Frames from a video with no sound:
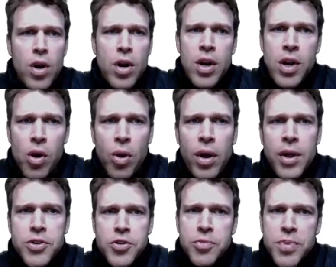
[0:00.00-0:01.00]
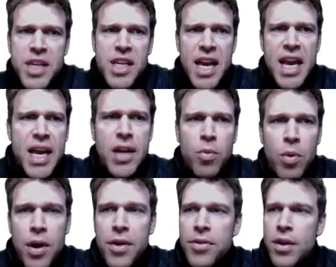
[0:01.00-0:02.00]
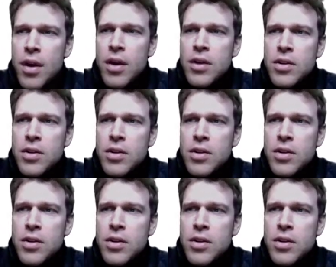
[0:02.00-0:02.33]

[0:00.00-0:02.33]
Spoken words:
we're going to begin with